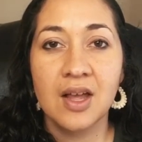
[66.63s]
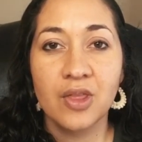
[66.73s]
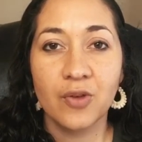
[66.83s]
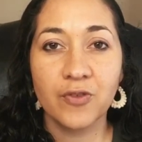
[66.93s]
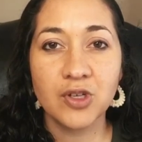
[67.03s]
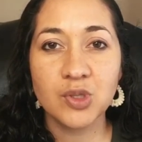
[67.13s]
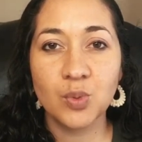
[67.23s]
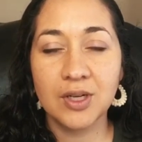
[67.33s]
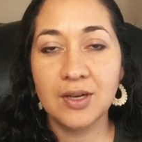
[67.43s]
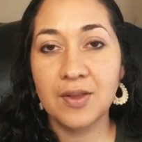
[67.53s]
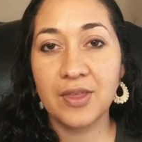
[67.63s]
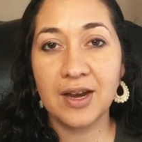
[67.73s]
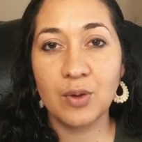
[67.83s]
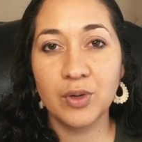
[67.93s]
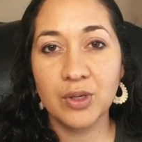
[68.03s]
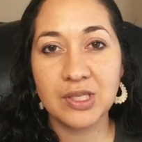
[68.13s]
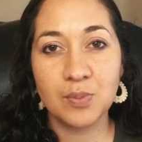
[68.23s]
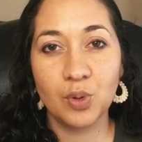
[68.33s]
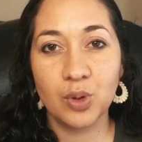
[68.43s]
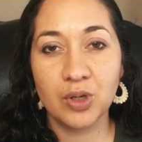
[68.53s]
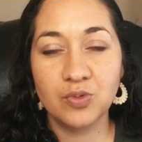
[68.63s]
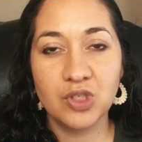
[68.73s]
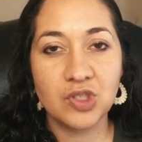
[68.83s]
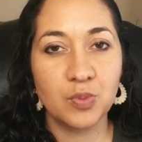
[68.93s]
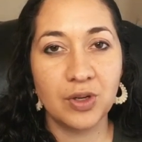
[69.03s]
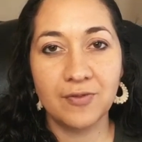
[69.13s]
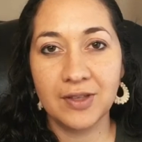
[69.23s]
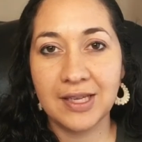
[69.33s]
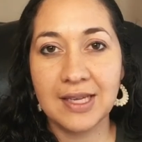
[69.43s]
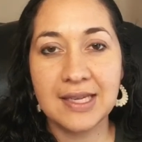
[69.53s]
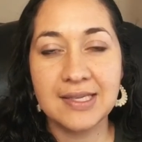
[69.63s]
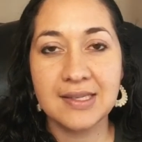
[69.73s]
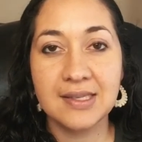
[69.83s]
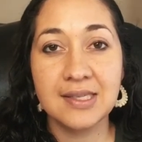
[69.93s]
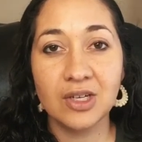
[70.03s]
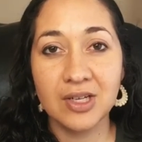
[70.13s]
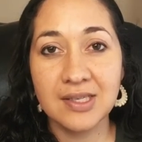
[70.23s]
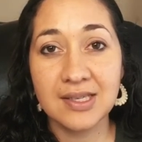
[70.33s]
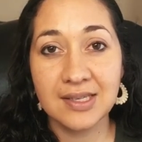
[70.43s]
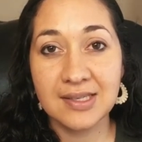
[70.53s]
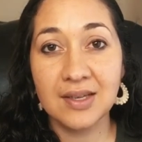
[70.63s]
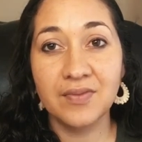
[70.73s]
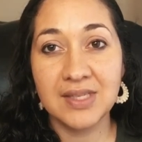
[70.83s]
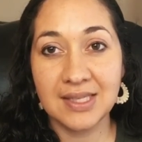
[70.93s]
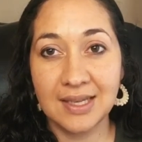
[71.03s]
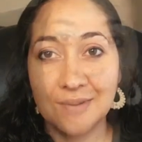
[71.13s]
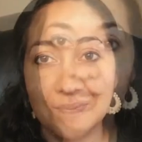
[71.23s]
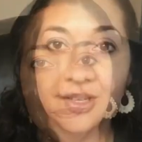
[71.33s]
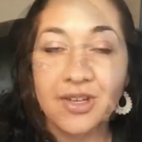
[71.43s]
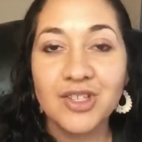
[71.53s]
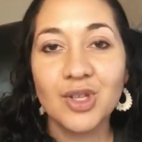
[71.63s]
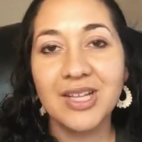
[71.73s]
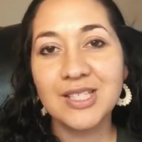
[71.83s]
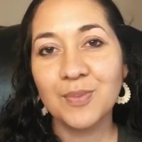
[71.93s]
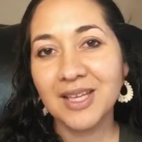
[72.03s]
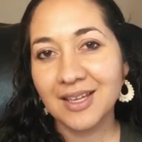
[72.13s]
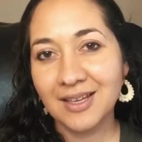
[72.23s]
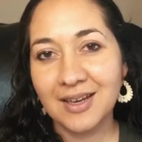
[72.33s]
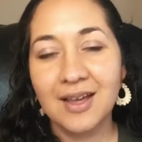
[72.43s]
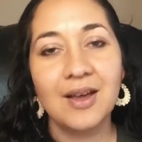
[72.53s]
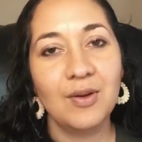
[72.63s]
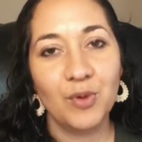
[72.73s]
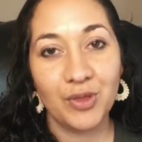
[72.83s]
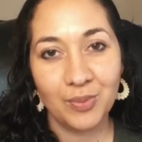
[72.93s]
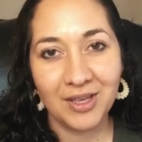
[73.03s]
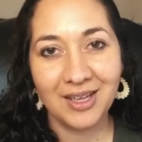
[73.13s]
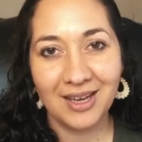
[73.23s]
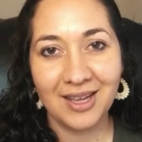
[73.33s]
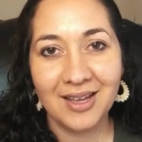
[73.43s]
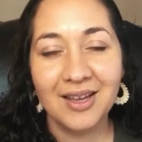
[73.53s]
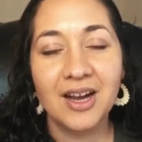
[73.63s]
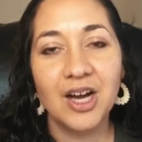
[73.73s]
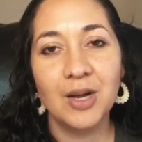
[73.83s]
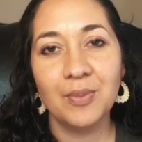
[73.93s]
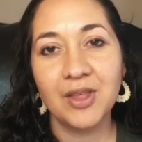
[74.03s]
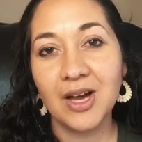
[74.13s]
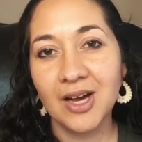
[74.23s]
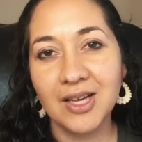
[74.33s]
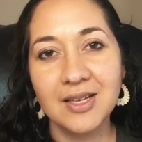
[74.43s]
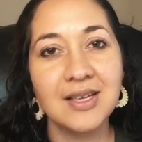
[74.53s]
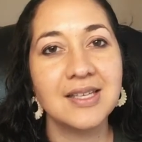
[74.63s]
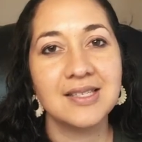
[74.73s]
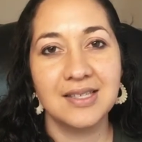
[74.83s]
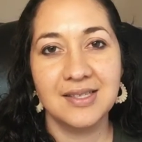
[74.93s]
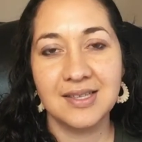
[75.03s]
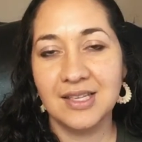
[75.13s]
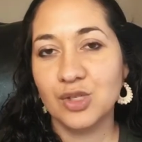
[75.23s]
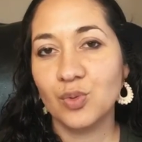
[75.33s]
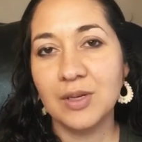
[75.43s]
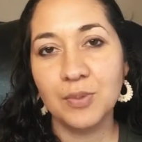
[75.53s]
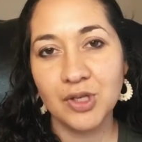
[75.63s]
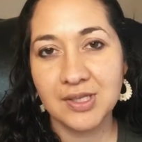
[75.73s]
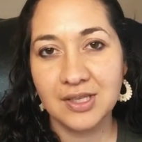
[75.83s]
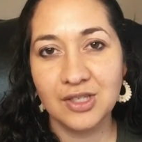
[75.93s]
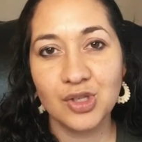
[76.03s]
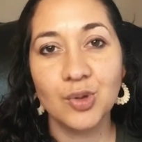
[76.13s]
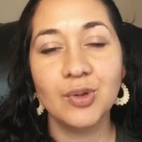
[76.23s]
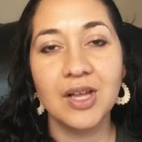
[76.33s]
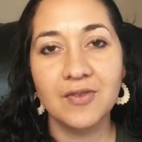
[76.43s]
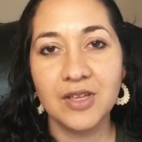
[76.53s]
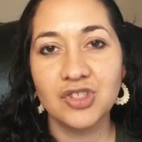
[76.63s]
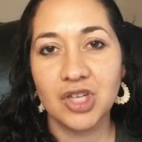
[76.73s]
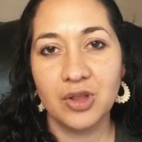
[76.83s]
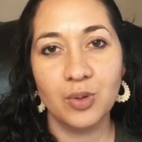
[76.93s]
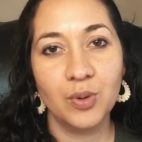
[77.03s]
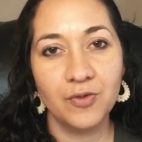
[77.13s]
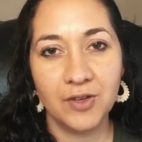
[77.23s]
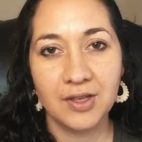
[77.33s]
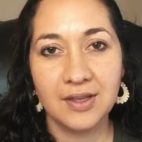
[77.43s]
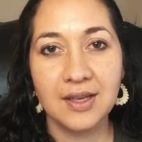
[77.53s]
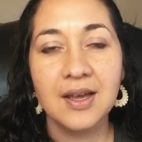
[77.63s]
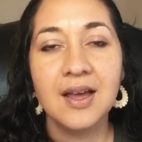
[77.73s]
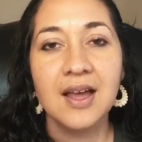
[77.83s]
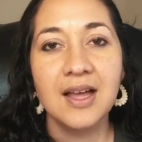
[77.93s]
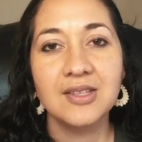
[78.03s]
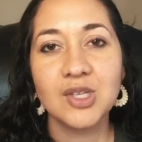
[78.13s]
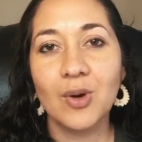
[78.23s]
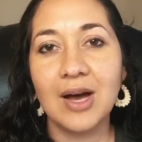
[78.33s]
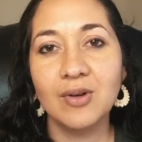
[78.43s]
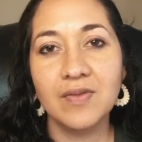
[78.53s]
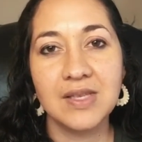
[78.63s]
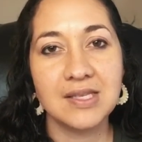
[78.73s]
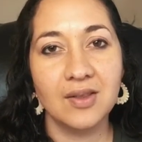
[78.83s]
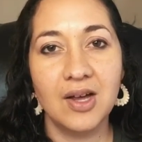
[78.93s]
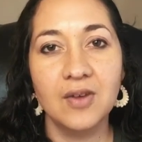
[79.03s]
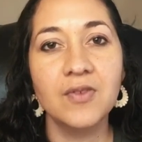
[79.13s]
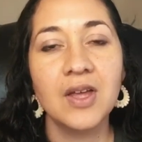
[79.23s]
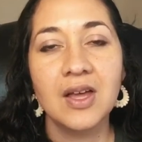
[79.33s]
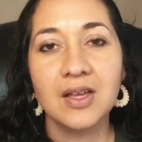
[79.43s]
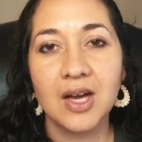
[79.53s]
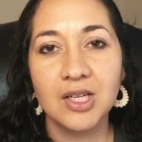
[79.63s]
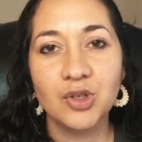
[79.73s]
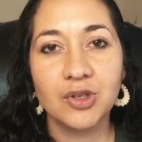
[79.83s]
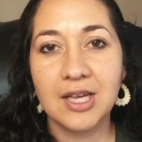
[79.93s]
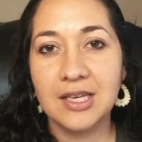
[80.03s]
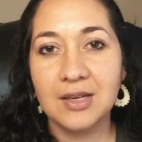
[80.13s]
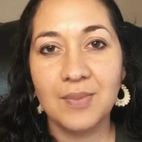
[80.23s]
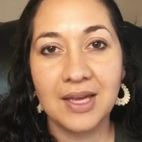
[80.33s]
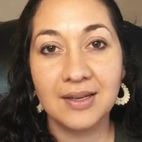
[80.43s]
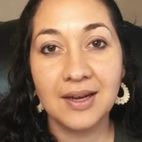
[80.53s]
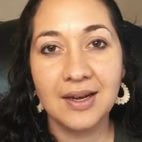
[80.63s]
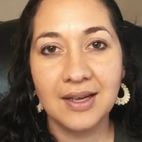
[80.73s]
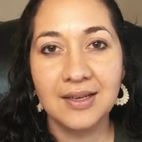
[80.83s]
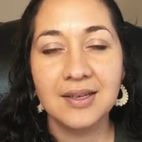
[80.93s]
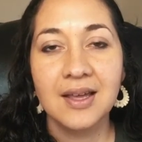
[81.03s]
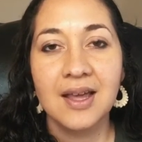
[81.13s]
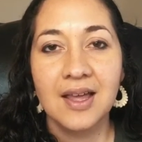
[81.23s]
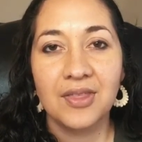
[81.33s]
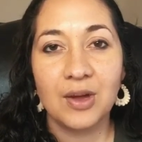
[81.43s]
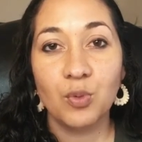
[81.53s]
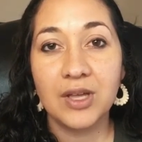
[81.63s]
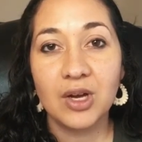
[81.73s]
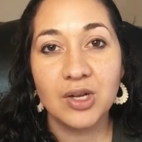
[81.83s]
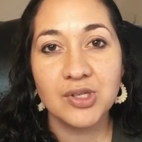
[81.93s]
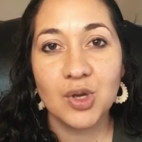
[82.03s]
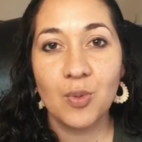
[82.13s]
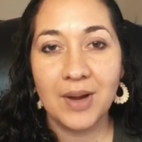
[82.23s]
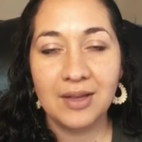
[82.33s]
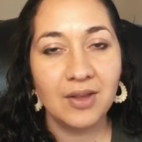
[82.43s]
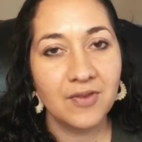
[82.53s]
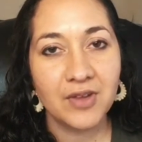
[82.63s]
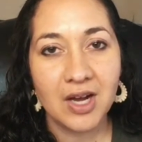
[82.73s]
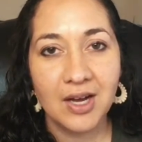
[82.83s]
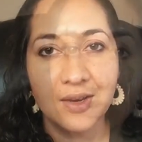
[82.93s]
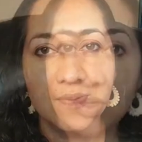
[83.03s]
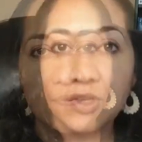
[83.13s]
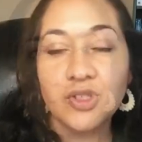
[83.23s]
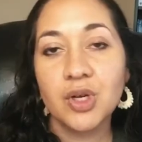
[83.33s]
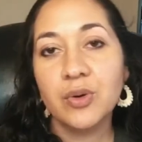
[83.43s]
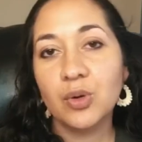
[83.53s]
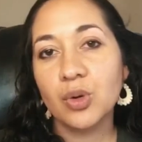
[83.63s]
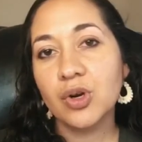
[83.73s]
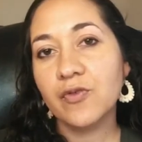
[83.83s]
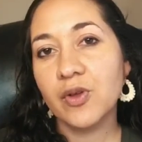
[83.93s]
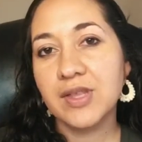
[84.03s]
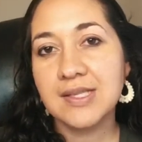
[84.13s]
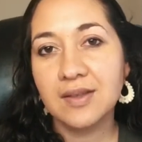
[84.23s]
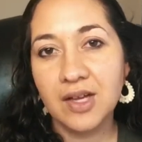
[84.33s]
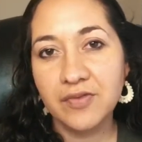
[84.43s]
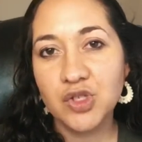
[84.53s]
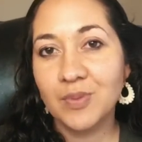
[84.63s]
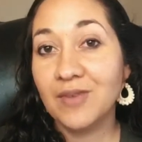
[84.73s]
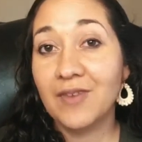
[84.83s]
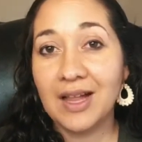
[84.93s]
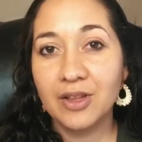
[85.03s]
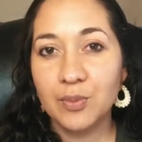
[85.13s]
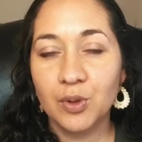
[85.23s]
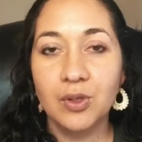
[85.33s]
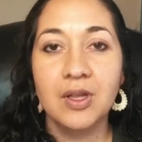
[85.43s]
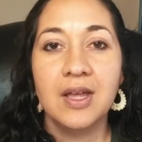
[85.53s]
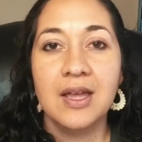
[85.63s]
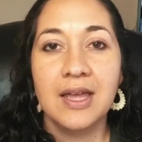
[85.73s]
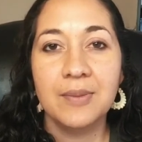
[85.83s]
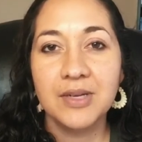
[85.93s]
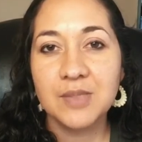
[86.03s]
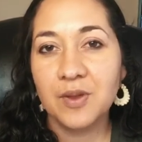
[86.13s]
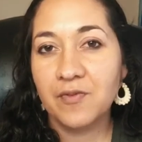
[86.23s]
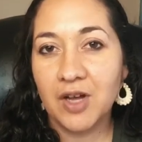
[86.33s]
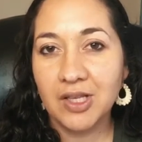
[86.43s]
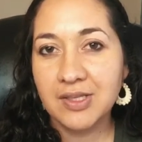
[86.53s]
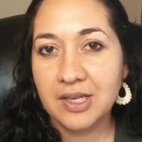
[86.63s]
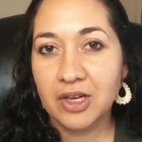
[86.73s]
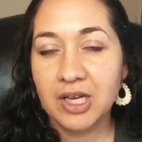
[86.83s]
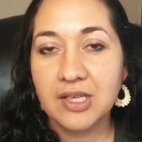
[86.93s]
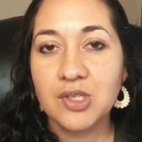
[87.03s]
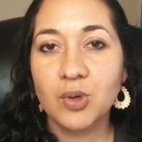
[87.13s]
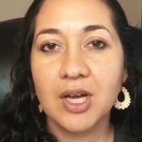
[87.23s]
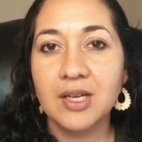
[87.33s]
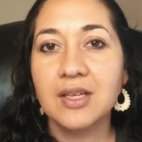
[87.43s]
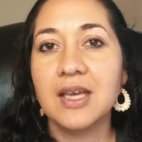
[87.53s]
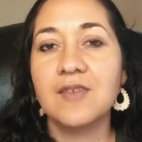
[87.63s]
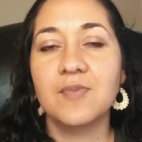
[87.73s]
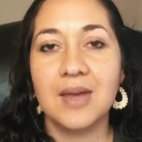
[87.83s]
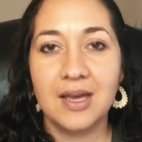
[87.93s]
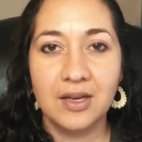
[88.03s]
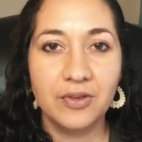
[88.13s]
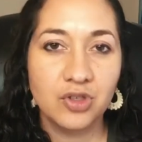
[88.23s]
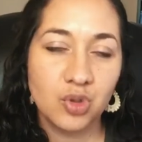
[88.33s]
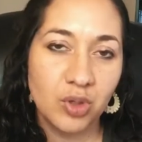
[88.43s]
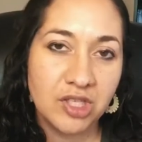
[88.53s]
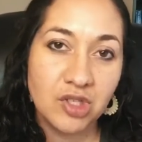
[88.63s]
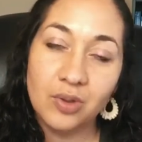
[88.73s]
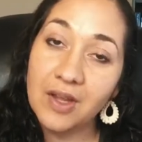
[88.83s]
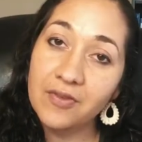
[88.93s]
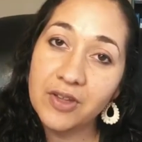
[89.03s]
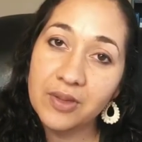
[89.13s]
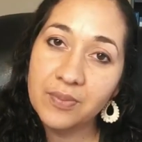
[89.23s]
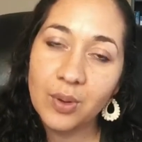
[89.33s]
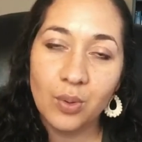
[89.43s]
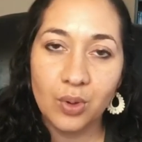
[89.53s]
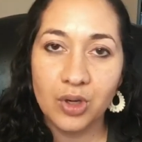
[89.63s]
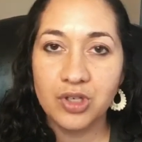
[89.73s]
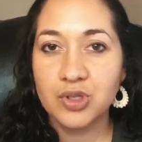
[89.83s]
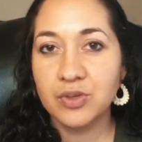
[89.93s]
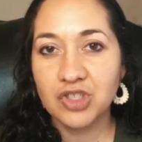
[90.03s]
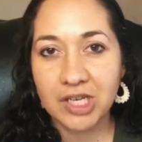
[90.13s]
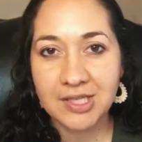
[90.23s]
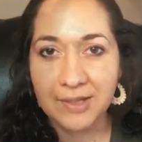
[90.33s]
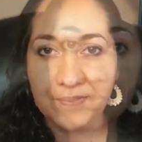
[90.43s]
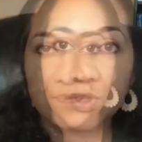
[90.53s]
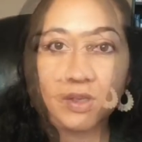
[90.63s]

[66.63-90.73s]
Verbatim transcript: The first one that I want to explore just briefly is the seriousness of sin. So let's begin with the beginning. Um, God exists as three persons who love each other perfectly. And so, out of this love, God created mankind, that we also might love God. So, in order for this love to be valuable, it must be voluntary. So, God gave man the choice to love him or to reject him.